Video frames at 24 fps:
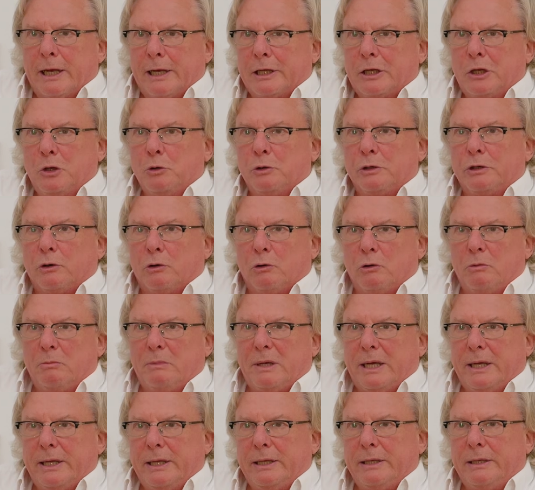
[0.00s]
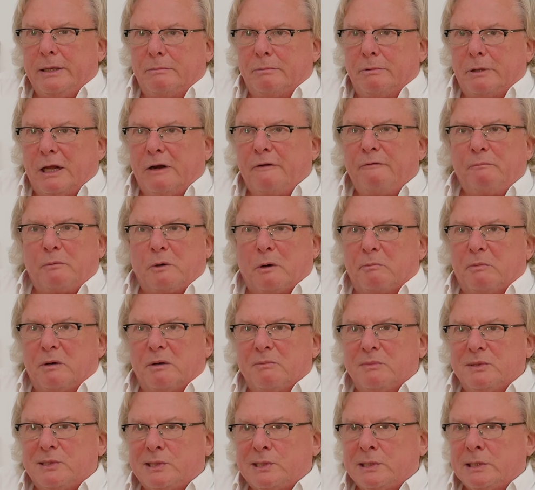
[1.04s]
I cured all my health
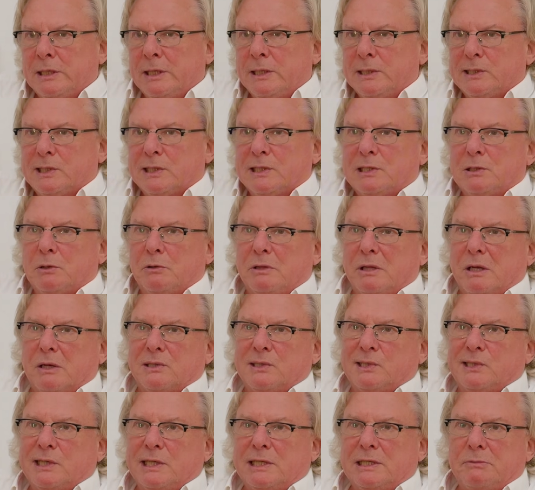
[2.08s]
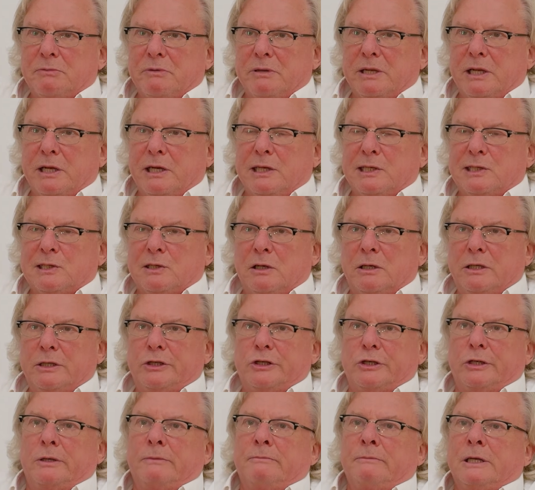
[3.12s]
problems since 2006 with
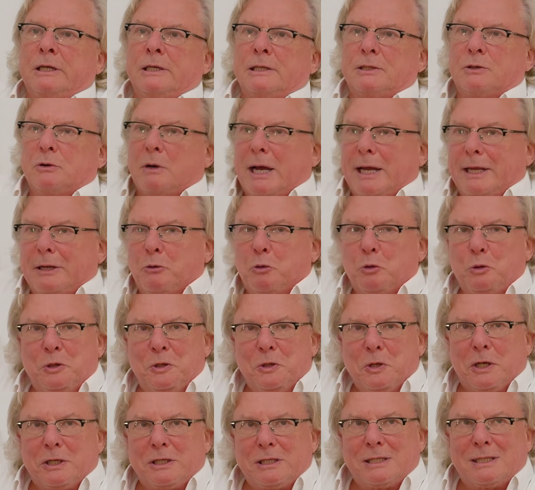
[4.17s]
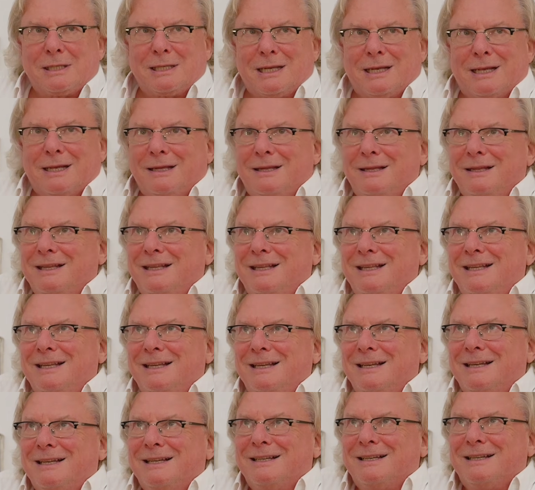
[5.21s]
kinesiology. So I could not
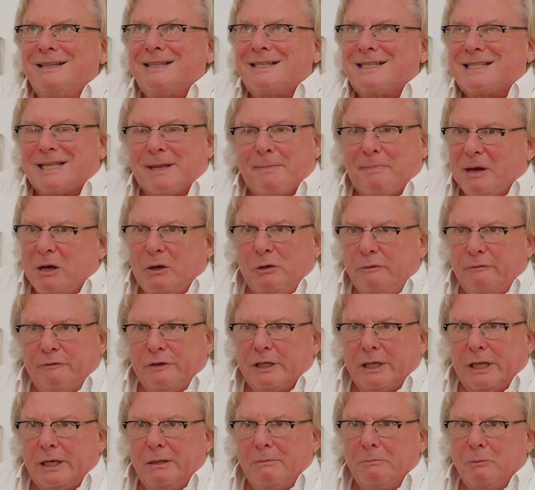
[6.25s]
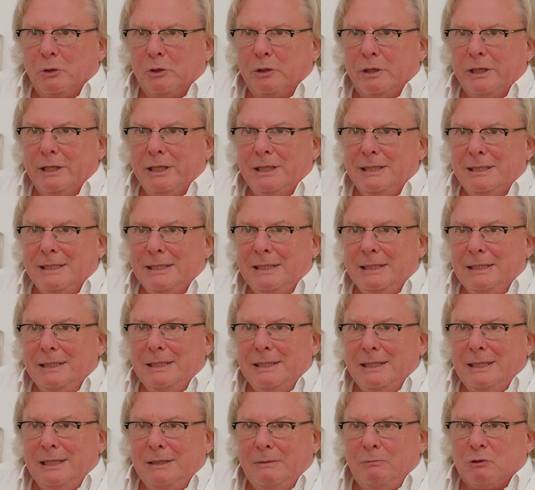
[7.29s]
step out of it anymore.
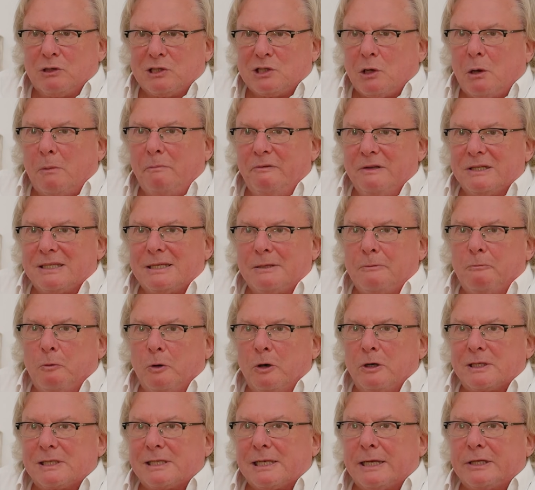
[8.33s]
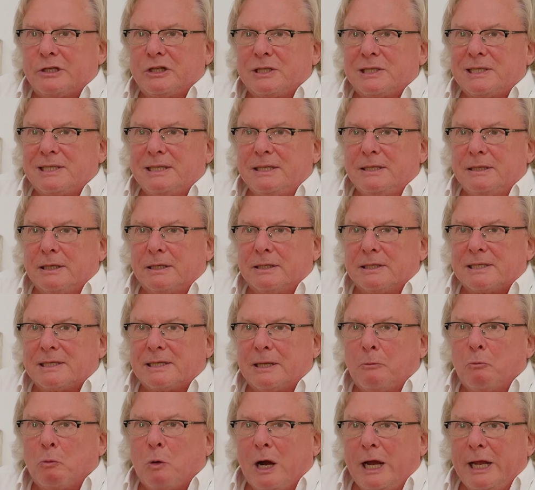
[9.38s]
It was obvious, it works. I just didn't
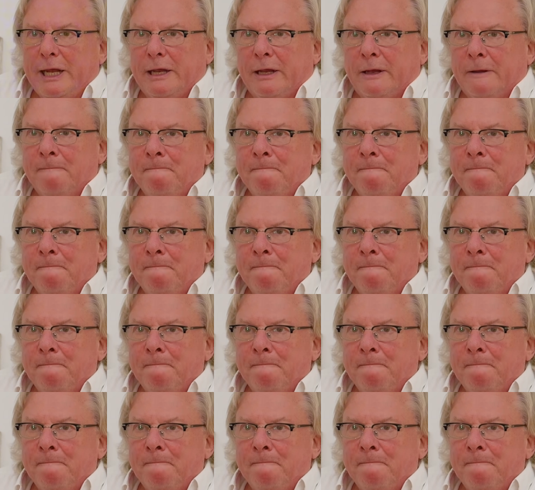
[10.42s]
understand why.